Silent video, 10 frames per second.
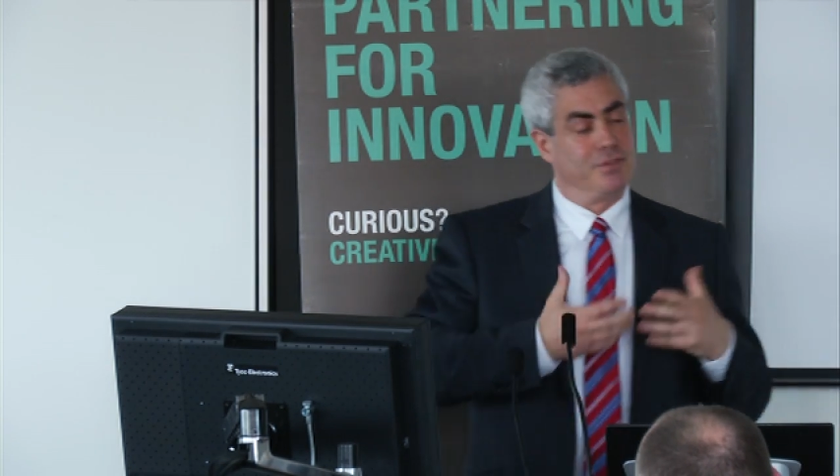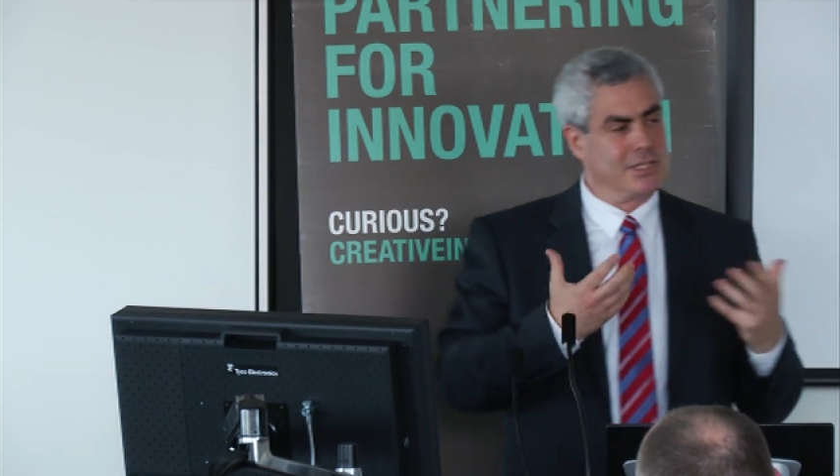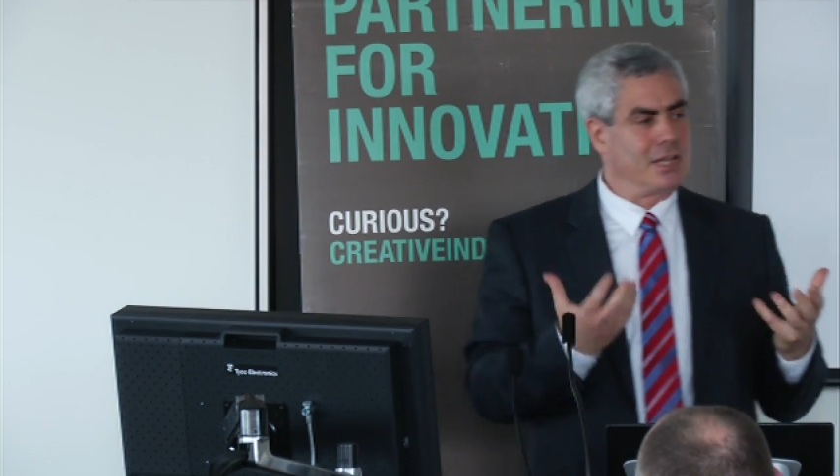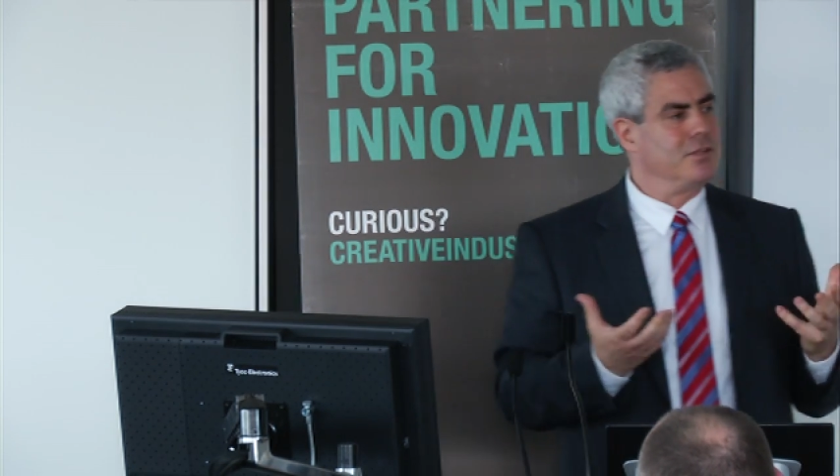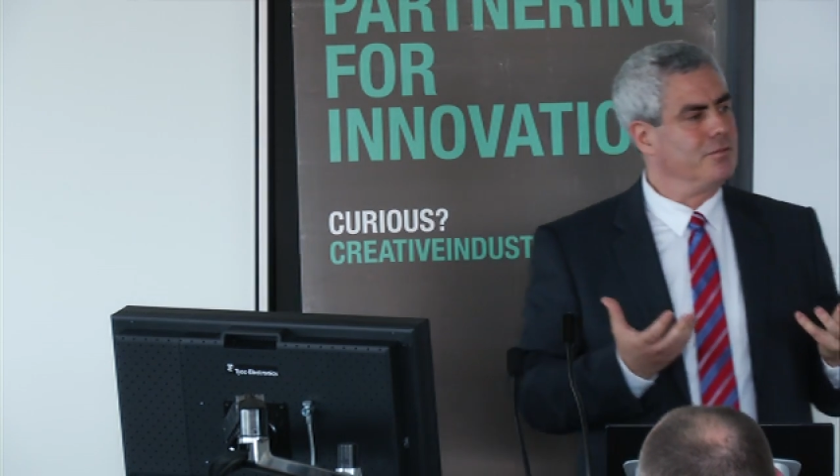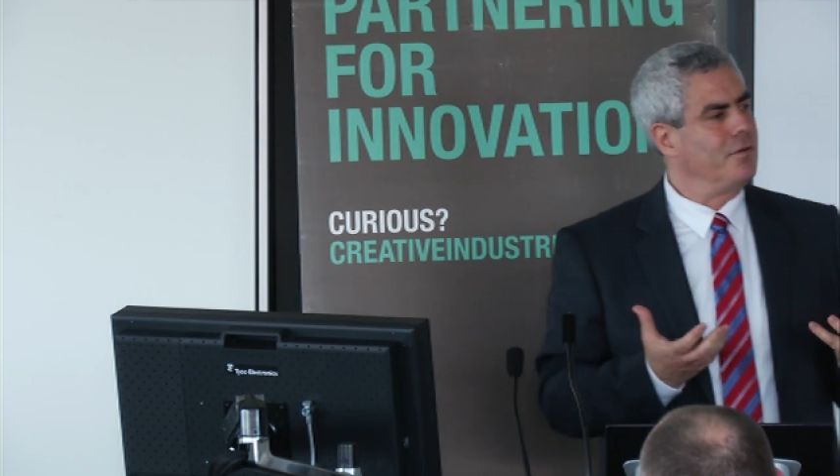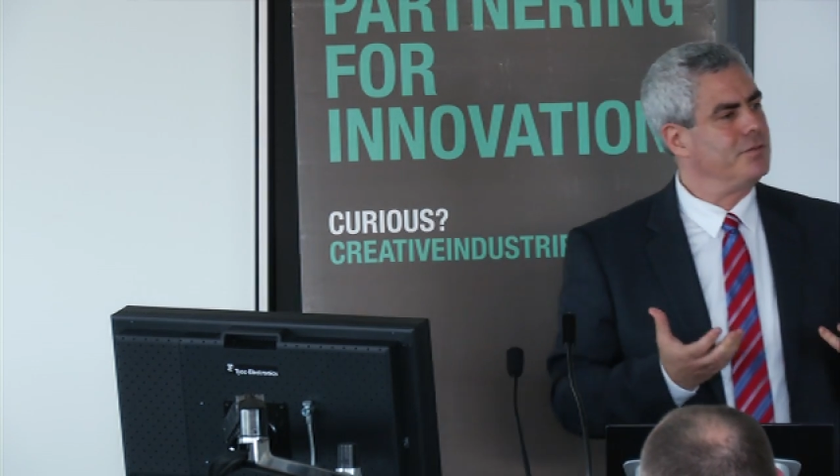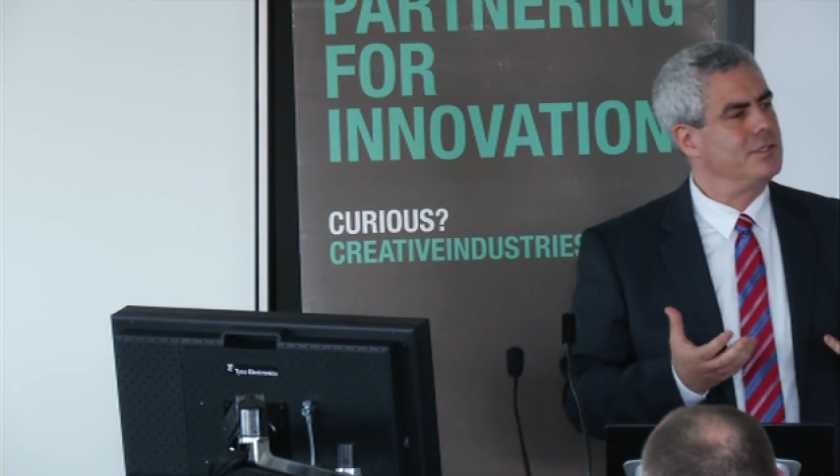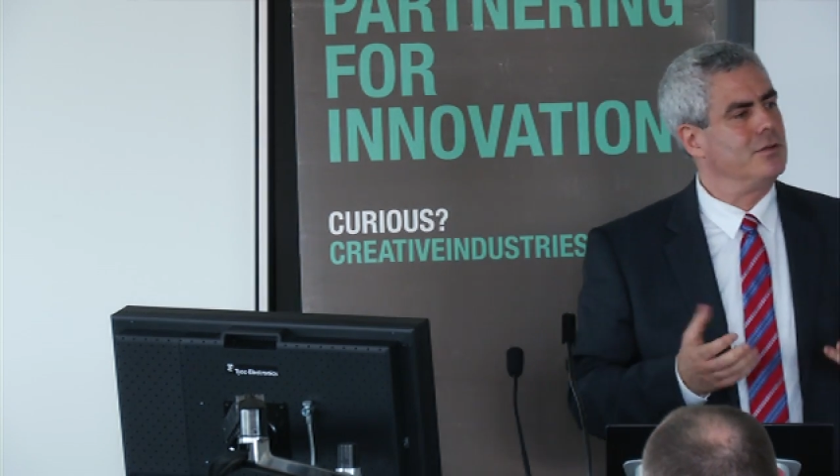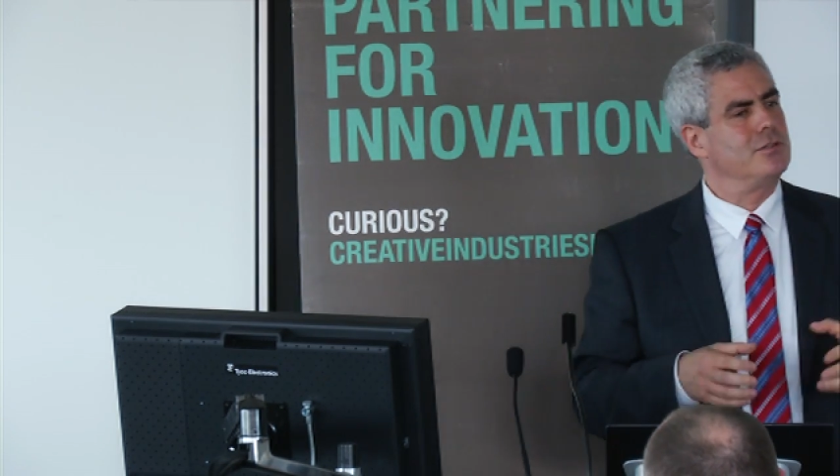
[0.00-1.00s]
executive
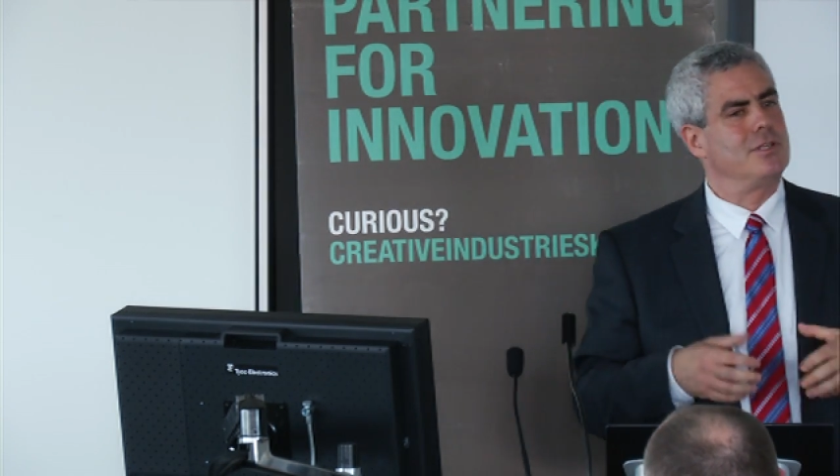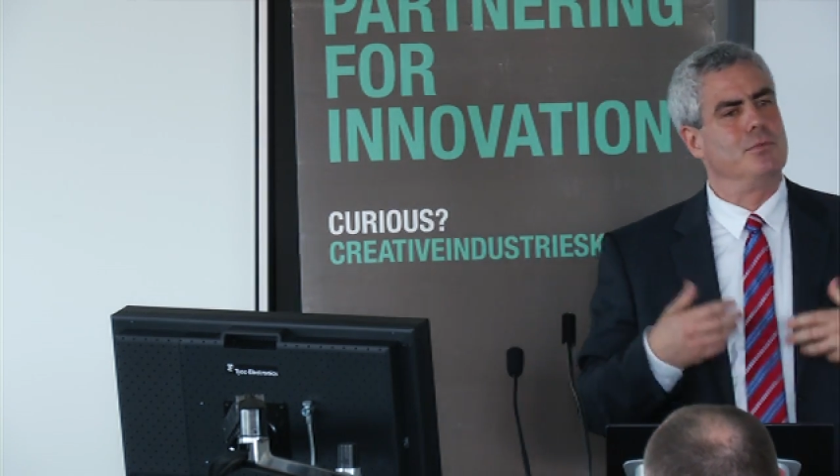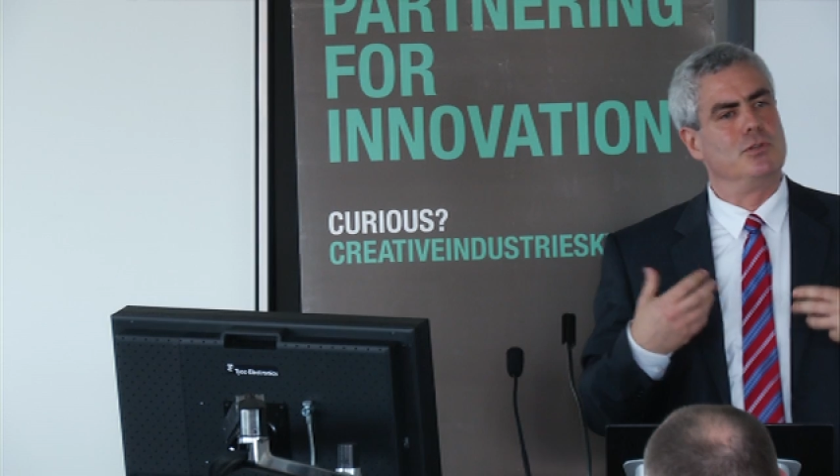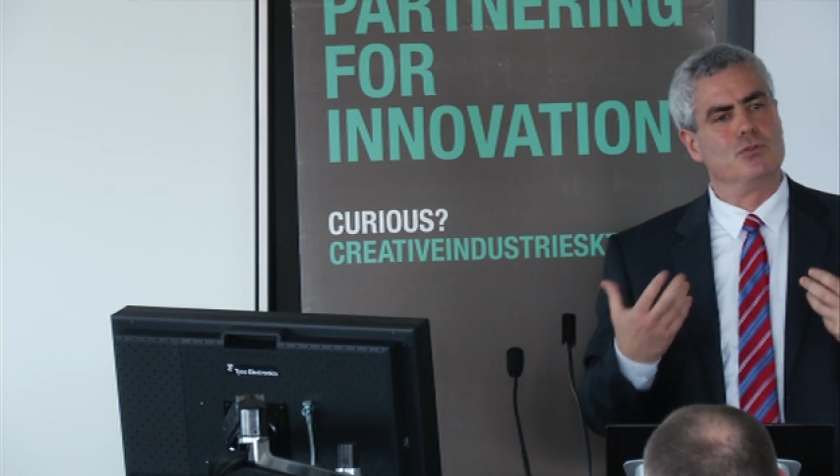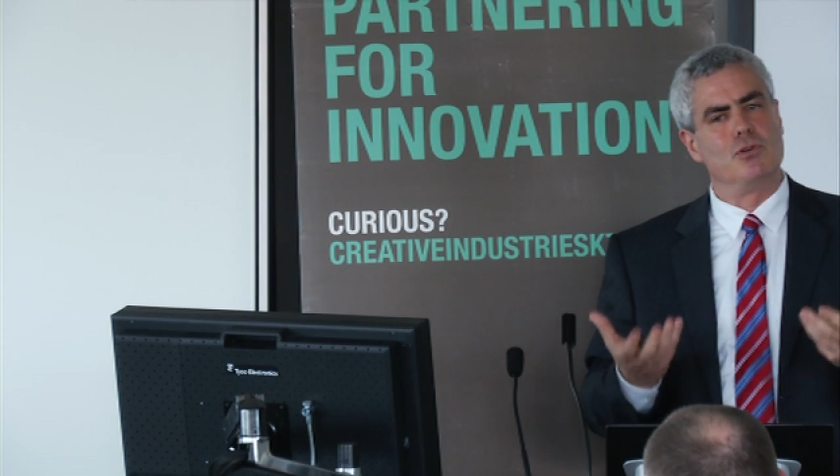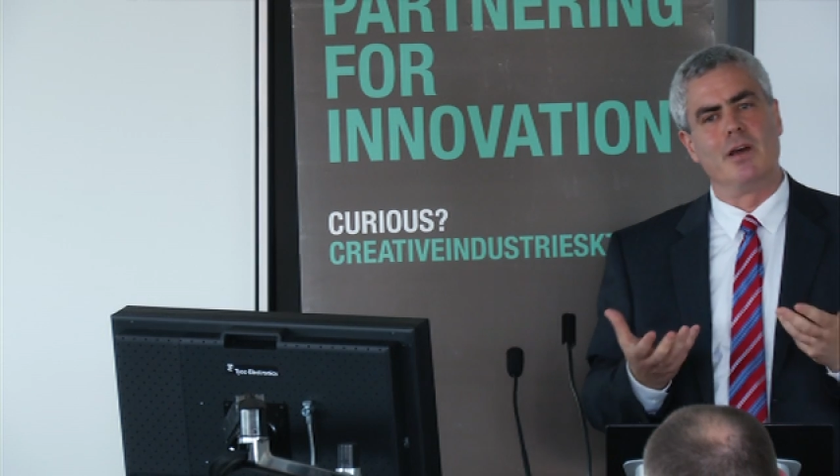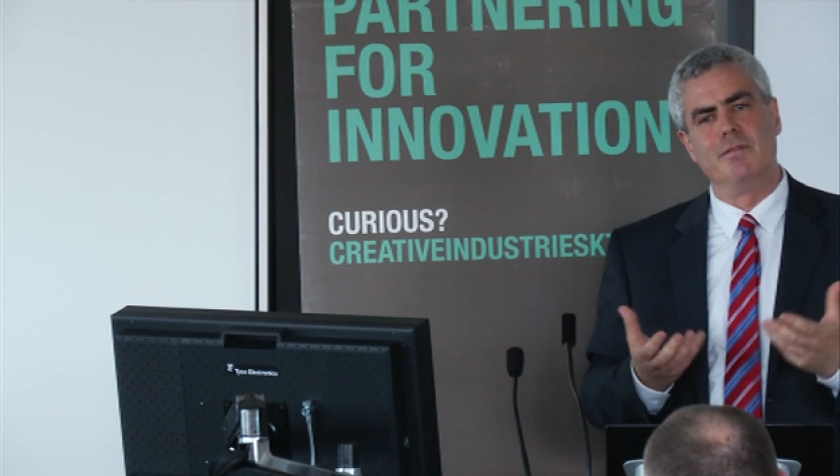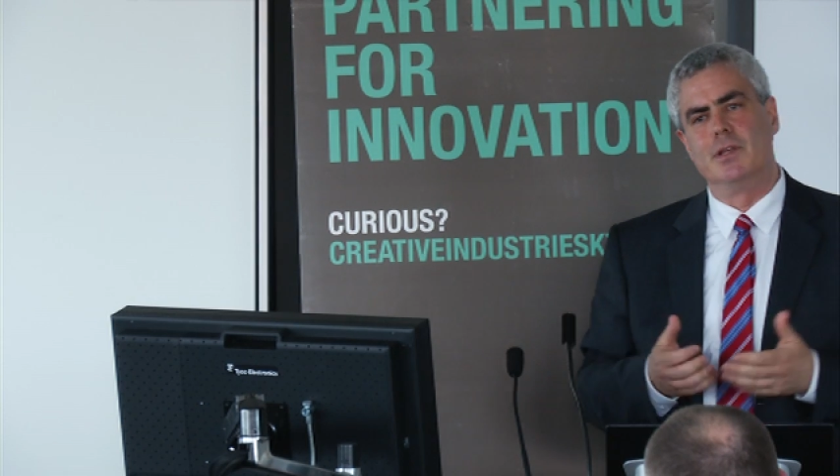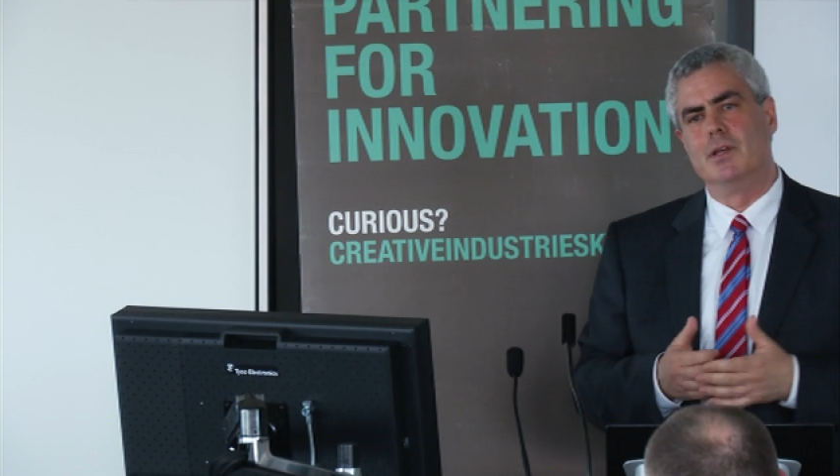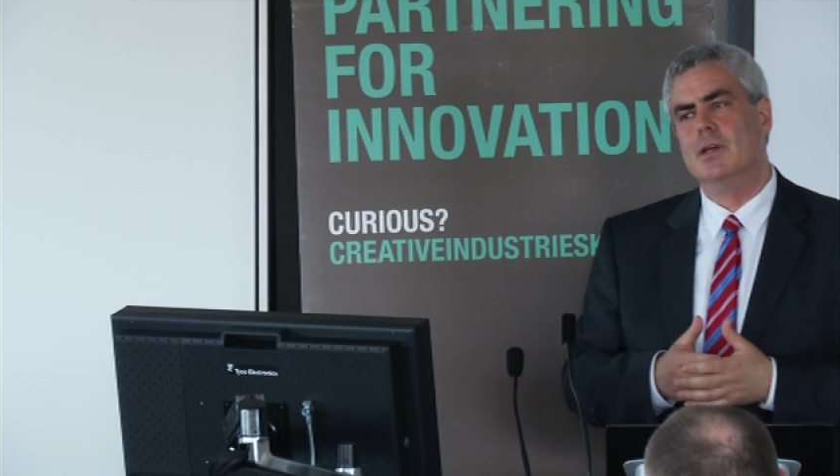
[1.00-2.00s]
officer or someone to
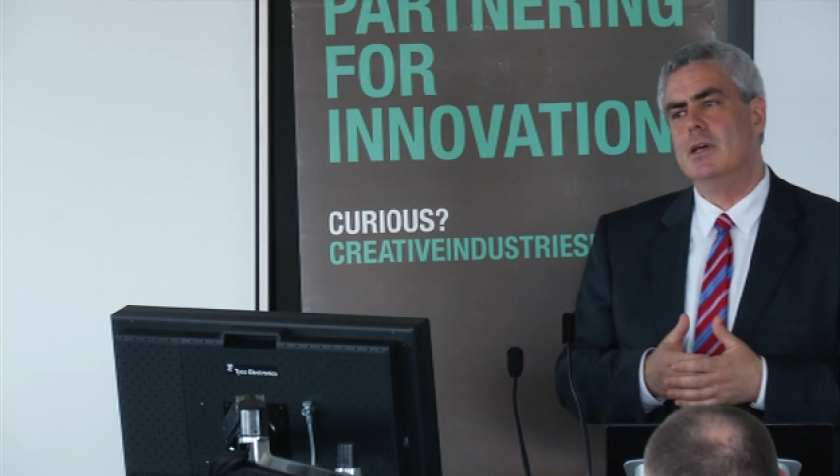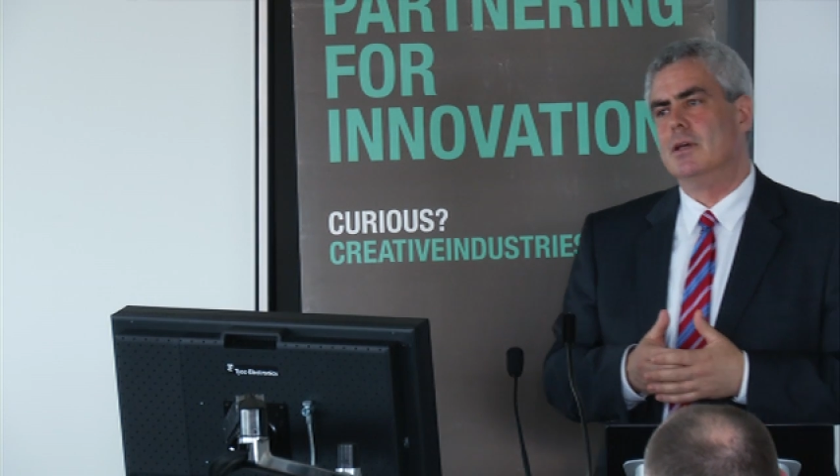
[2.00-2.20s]
drive the